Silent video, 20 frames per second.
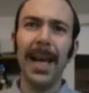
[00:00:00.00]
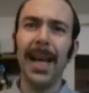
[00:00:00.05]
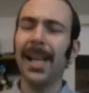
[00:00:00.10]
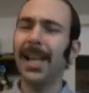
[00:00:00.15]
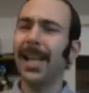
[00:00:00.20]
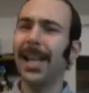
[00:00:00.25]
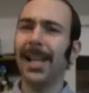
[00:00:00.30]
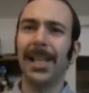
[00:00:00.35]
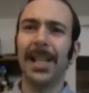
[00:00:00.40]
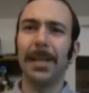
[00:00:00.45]
I
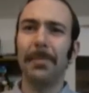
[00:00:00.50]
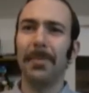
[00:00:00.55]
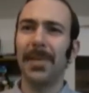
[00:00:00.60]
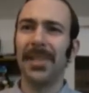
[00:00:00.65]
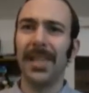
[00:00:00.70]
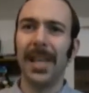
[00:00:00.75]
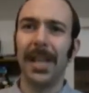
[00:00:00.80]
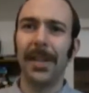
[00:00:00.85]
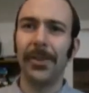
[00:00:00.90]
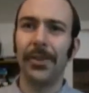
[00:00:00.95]
got to keep
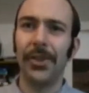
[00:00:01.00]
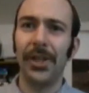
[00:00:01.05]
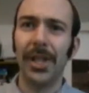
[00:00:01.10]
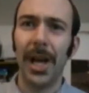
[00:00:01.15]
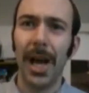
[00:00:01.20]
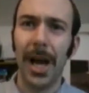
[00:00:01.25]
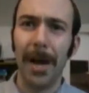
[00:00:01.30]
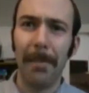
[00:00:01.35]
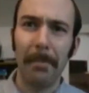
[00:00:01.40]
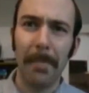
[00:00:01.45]
this energy
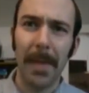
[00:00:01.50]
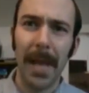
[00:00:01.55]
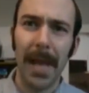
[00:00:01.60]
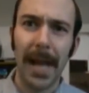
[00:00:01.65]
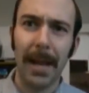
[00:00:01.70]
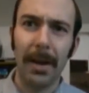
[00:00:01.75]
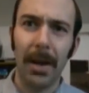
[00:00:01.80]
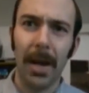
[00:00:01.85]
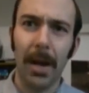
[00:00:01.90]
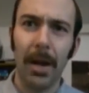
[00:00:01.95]
up,
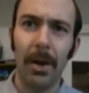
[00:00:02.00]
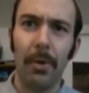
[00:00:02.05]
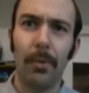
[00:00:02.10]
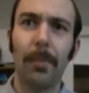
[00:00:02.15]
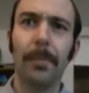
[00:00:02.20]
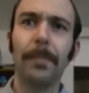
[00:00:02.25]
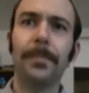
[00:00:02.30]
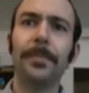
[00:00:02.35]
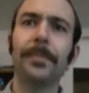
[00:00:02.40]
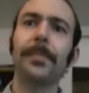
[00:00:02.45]
man.
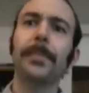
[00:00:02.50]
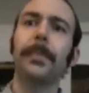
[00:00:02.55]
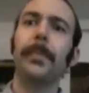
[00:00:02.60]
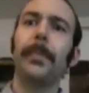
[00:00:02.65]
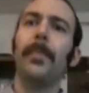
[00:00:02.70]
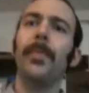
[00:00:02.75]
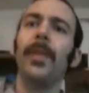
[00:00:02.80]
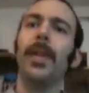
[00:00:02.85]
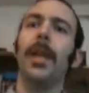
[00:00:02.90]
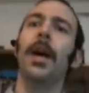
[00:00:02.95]
Oh,
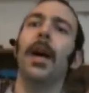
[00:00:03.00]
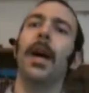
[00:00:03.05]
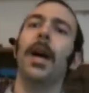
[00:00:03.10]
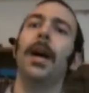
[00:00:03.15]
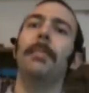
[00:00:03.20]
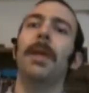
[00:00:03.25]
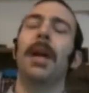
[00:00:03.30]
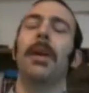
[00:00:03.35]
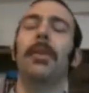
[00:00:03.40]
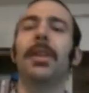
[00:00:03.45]

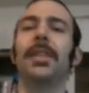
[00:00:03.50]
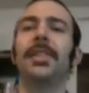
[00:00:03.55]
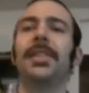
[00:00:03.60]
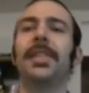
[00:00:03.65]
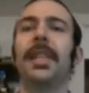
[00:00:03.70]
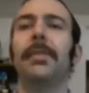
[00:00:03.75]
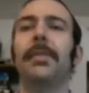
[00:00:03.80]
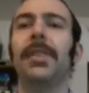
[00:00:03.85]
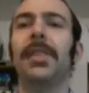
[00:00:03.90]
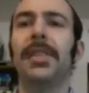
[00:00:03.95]
um, Eric
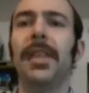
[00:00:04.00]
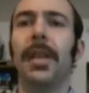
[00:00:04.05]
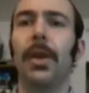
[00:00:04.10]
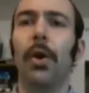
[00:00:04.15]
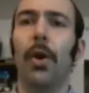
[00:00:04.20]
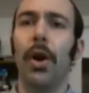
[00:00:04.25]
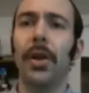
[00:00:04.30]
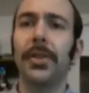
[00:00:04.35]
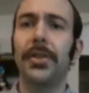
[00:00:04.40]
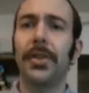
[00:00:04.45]
Stephenson
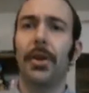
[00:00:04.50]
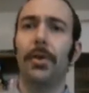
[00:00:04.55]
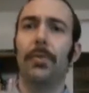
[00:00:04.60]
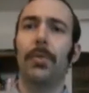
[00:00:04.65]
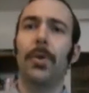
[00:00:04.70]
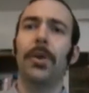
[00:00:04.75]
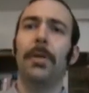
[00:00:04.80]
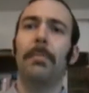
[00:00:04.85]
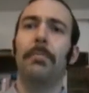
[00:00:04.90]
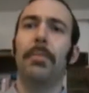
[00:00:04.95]
also
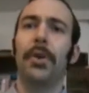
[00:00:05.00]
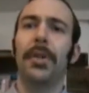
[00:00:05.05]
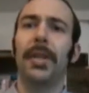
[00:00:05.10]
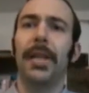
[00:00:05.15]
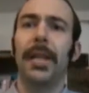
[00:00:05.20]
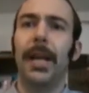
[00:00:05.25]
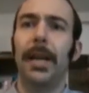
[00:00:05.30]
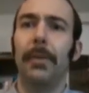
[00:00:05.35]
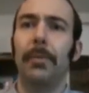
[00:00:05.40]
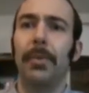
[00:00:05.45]
wrote a book
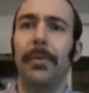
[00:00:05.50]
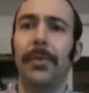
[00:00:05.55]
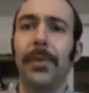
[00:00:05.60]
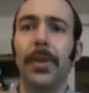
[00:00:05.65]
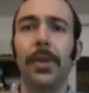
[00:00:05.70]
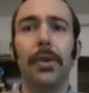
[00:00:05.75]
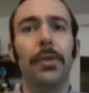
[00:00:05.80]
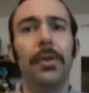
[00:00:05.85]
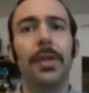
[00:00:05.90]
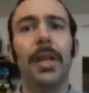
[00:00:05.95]
that I
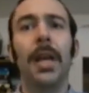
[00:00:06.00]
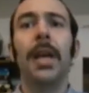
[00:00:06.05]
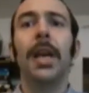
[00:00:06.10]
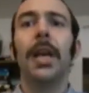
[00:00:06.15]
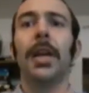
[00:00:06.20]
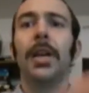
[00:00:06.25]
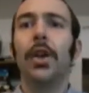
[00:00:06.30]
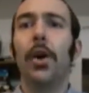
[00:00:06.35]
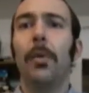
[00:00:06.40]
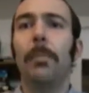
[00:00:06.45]
reviewed
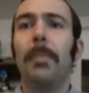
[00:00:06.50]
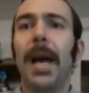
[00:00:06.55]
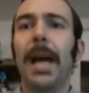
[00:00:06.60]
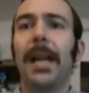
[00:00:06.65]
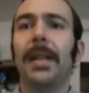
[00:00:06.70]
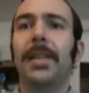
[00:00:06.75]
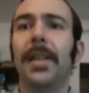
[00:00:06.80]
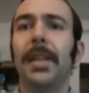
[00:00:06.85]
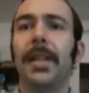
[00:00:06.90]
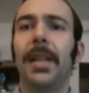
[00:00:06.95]
go
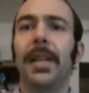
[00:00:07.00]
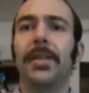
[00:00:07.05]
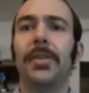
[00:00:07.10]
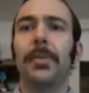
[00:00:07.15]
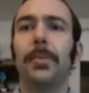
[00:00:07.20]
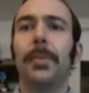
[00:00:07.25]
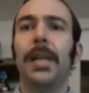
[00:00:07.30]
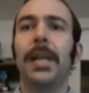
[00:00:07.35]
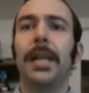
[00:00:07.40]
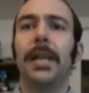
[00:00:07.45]
back to next
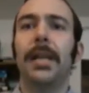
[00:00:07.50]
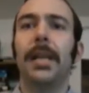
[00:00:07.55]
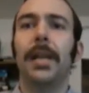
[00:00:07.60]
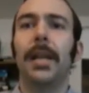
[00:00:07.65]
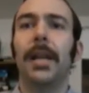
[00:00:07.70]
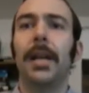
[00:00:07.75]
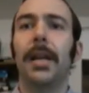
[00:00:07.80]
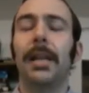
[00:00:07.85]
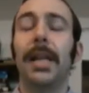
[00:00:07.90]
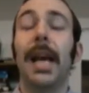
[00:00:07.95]
week,
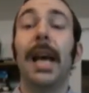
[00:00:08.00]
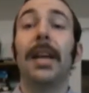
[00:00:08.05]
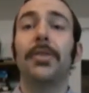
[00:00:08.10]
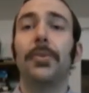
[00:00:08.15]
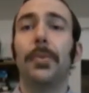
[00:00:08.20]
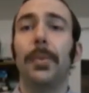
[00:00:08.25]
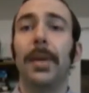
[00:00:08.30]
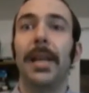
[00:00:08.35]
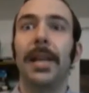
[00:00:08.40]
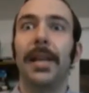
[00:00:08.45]
uh, last
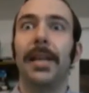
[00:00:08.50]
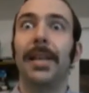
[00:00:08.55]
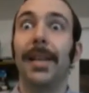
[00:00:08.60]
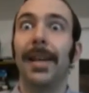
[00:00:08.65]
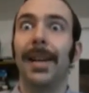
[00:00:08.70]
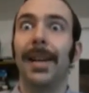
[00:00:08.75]
week.